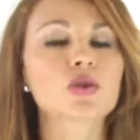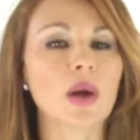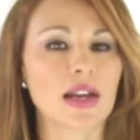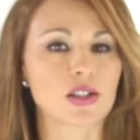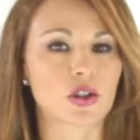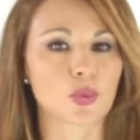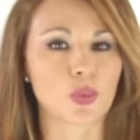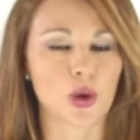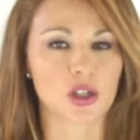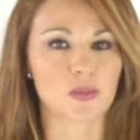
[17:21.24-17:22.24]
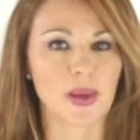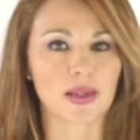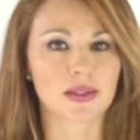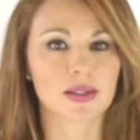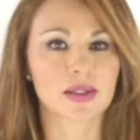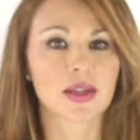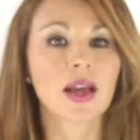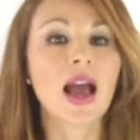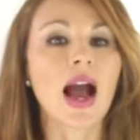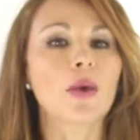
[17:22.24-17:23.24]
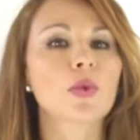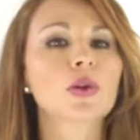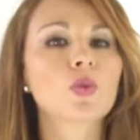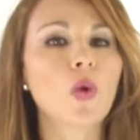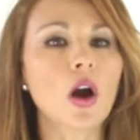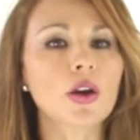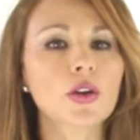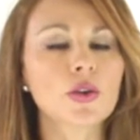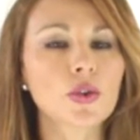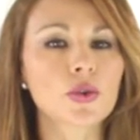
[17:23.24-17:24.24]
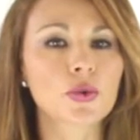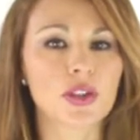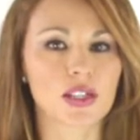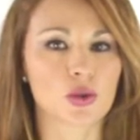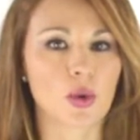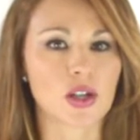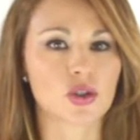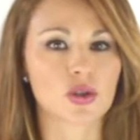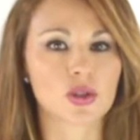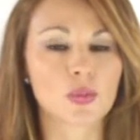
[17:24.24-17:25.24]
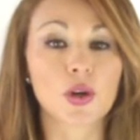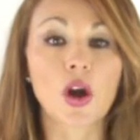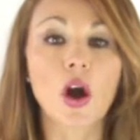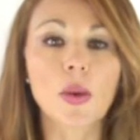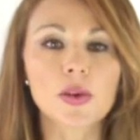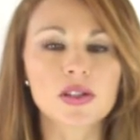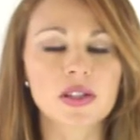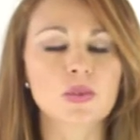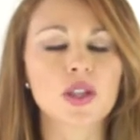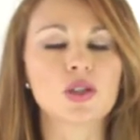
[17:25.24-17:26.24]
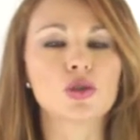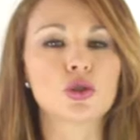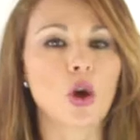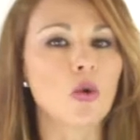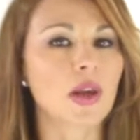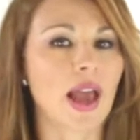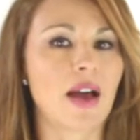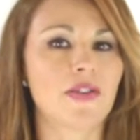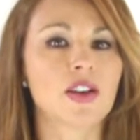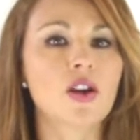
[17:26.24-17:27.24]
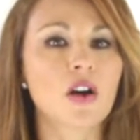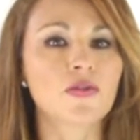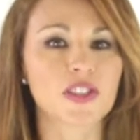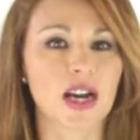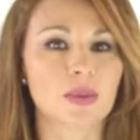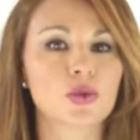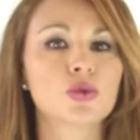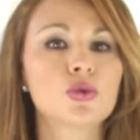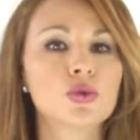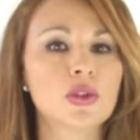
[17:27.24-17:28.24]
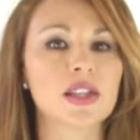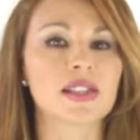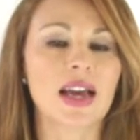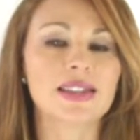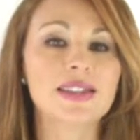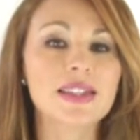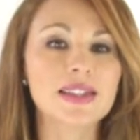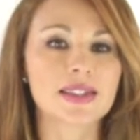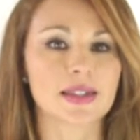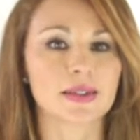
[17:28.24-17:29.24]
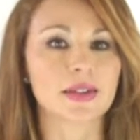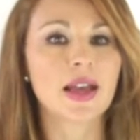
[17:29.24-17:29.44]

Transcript: to ask your prospects. I would walk you through these questions, but obviously we don't have enough time to do this at detail.